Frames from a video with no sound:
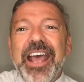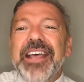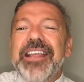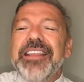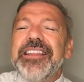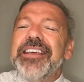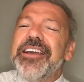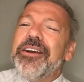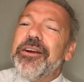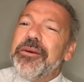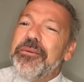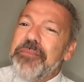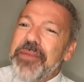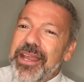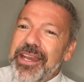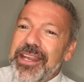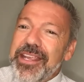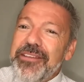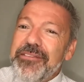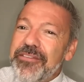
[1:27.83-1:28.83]
There are
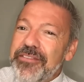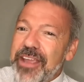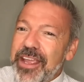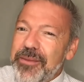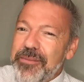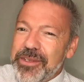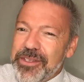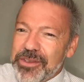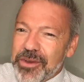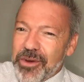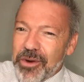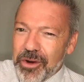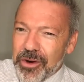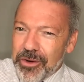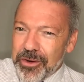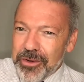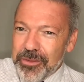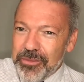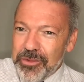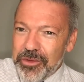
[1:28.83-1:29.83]
many famous
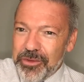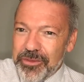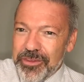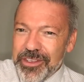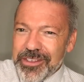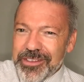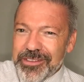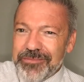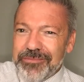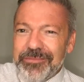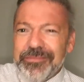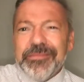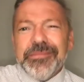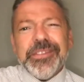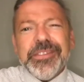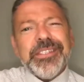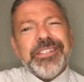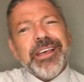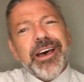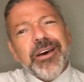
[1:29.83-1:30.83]
horror movies.
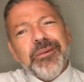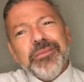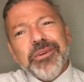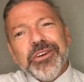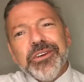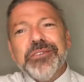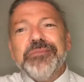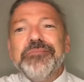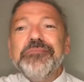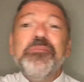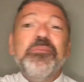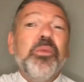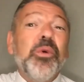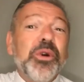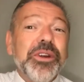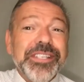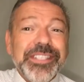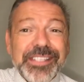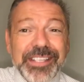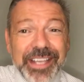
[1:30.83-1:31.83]
Some are
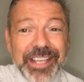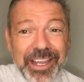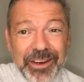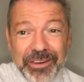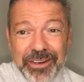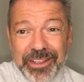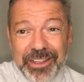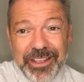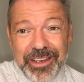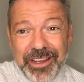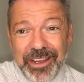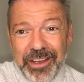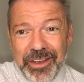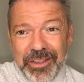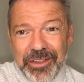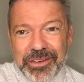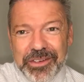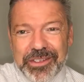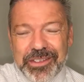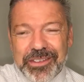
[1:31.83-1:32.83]
more scary than
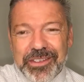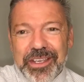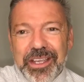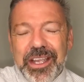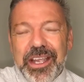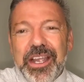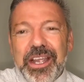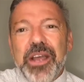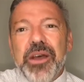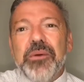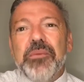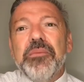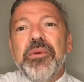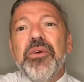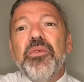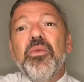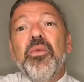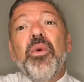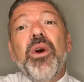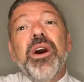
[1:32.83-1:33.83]
others,
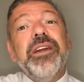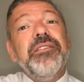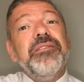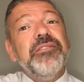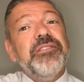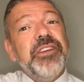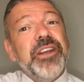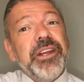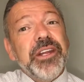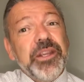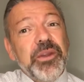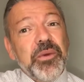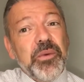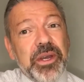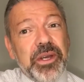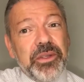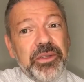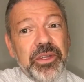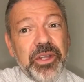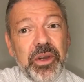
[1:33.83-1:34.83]
but one very
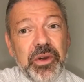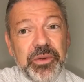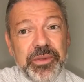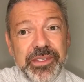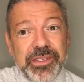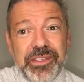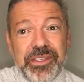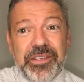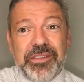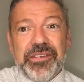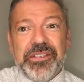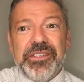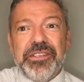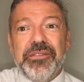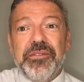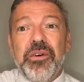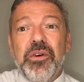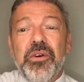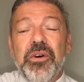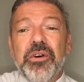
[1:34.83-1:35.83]
well-known series
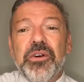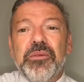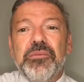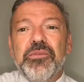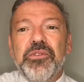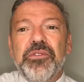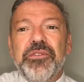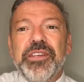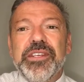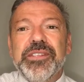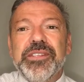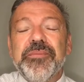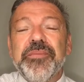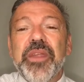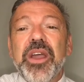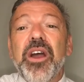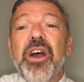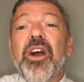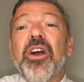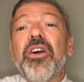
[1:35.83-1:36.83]
of horror movies
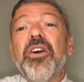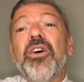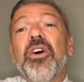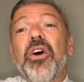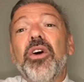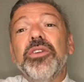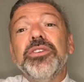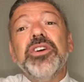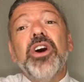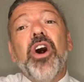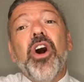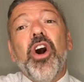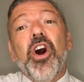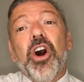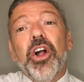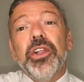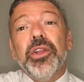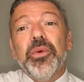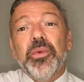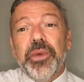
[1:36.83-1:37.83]
are called
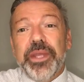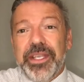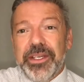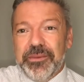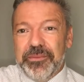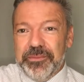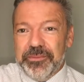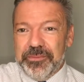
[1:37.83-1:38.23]
Halloween.